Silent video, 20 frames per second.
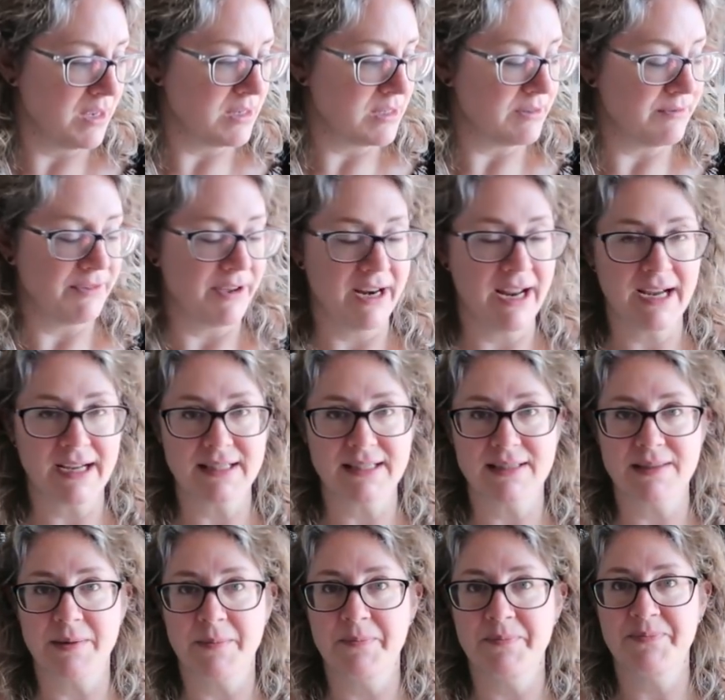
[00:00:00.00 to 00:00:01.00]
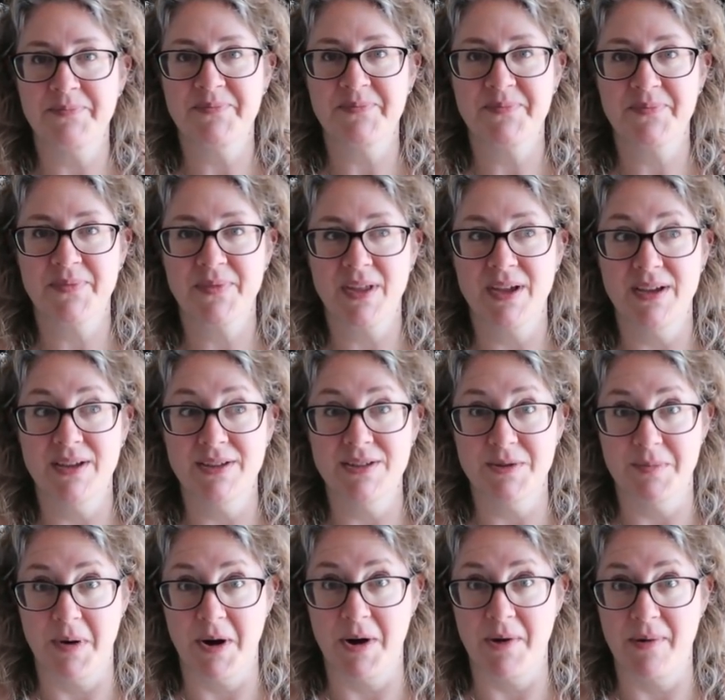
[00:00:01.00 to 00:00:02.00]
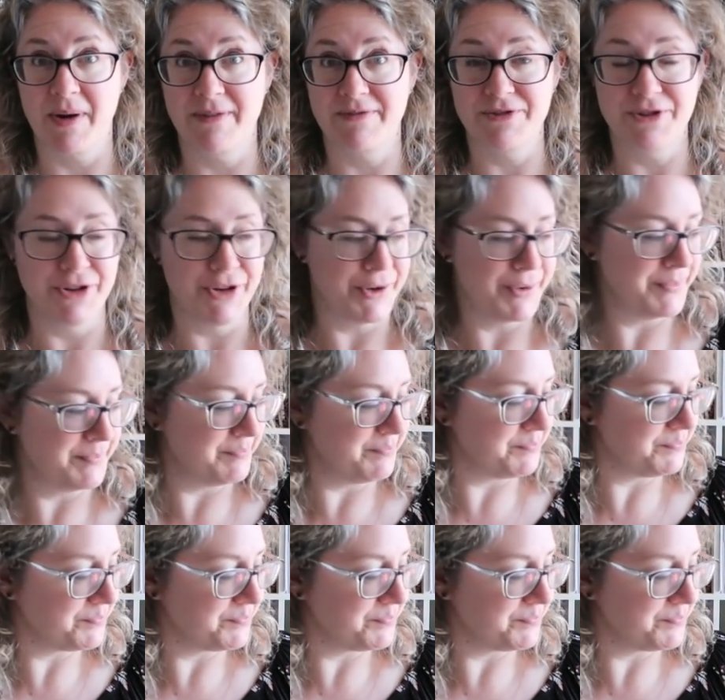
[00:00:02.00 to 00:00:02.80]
to FedEx tomorrow afternoon.